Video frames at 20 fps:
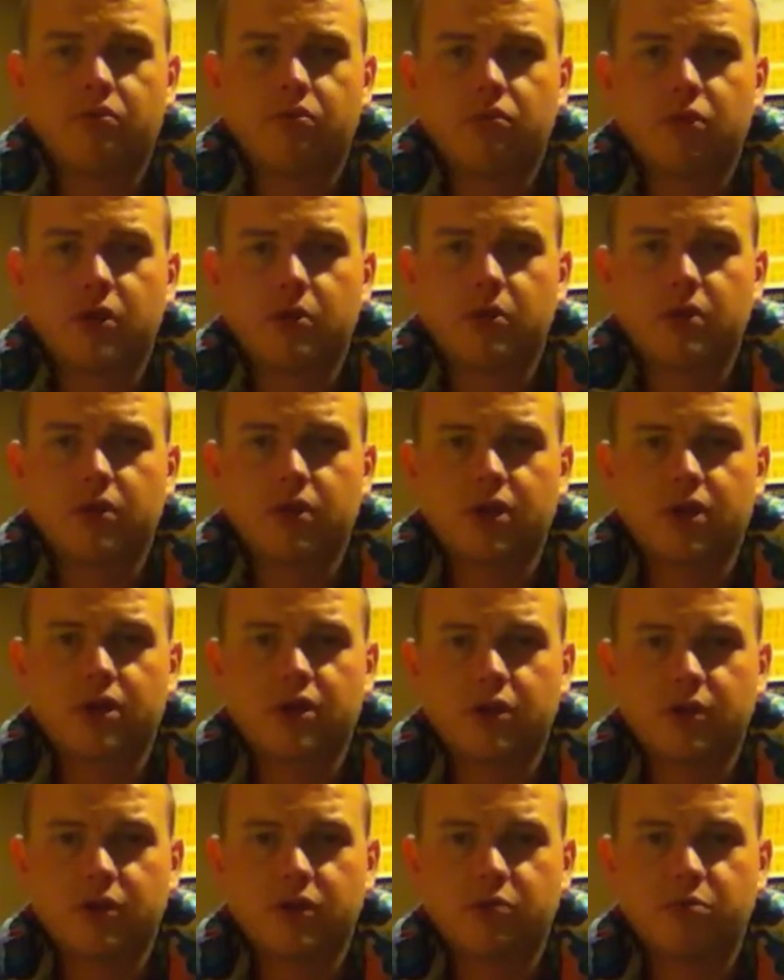Maybe like a
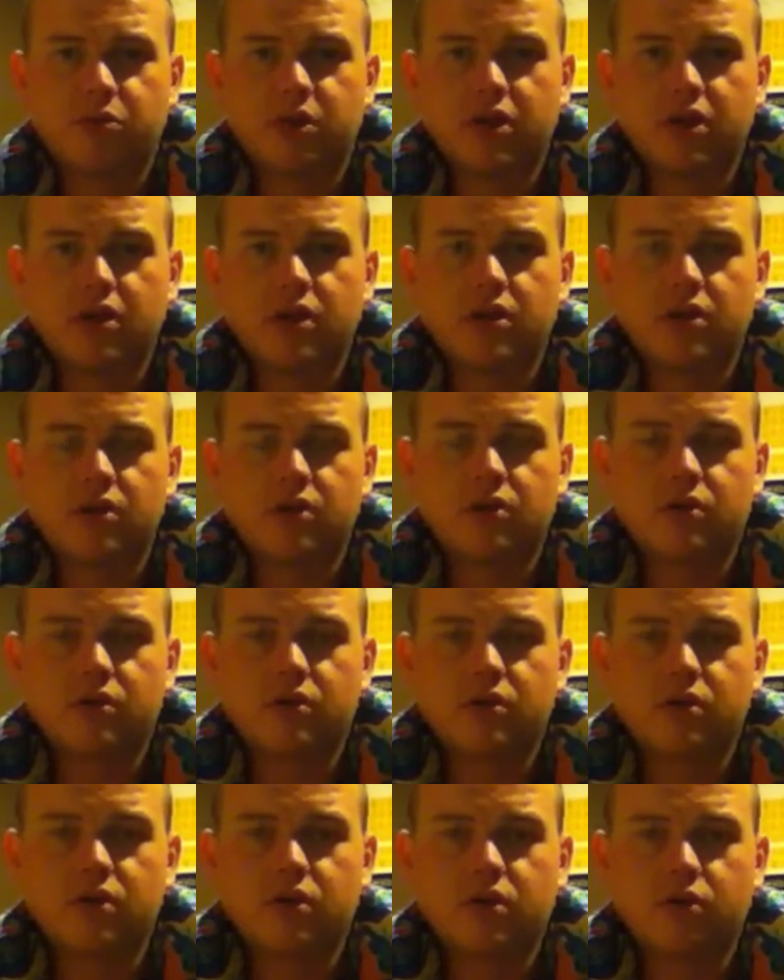USB
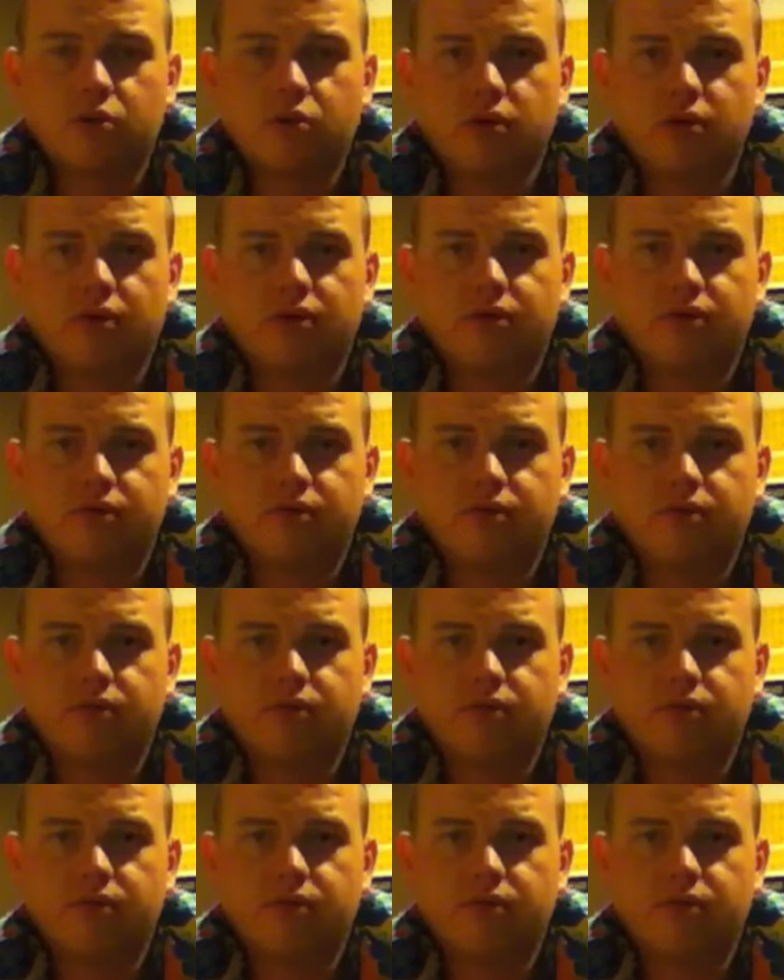with